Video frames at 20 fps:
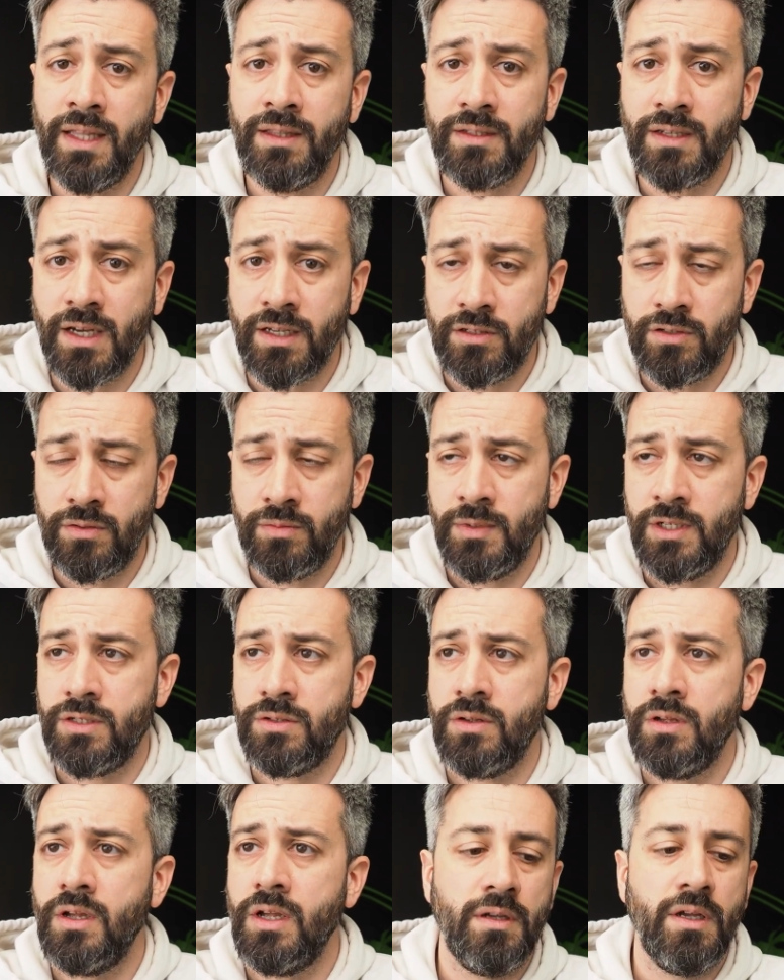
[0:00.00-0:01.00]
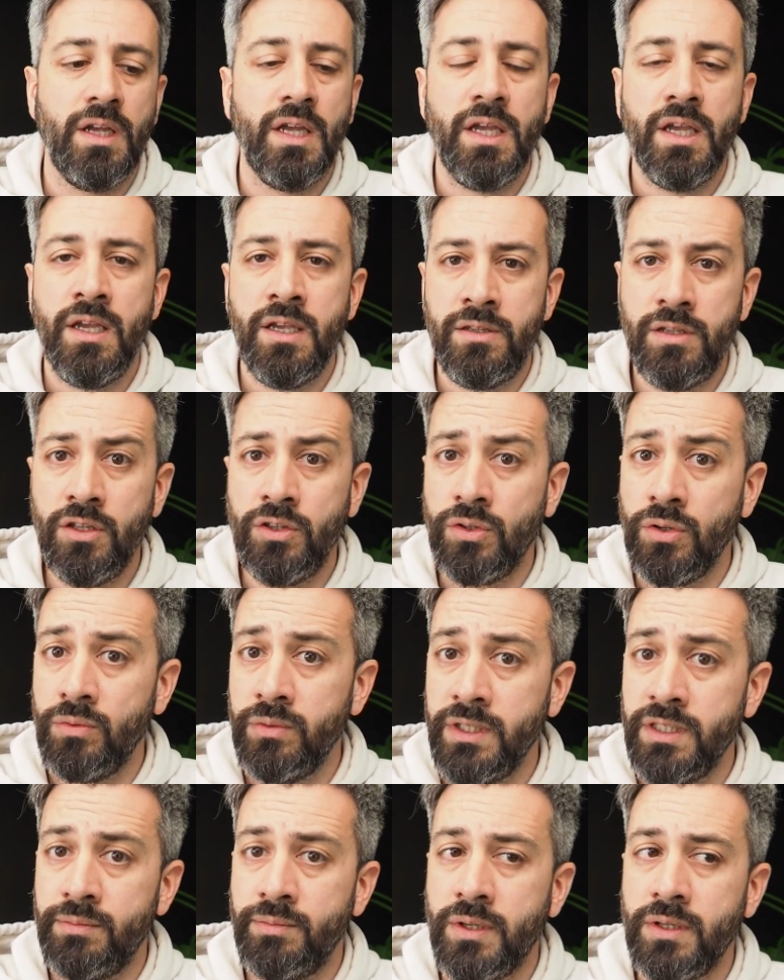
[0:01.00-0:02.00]
customers. Is it
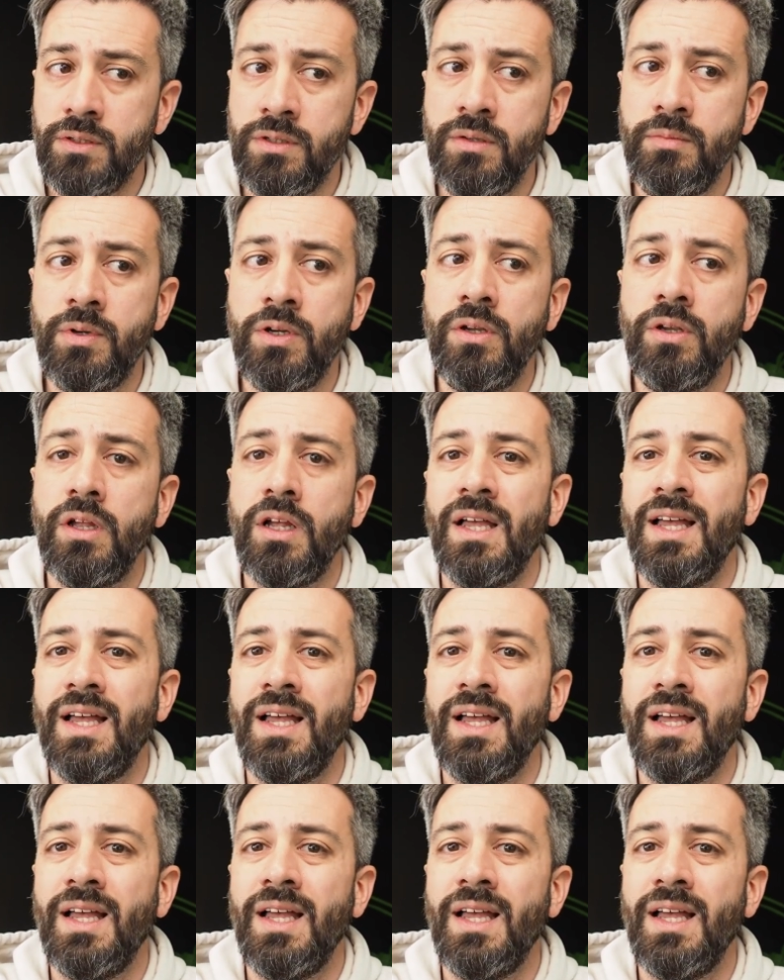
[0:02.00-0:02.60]
always possible?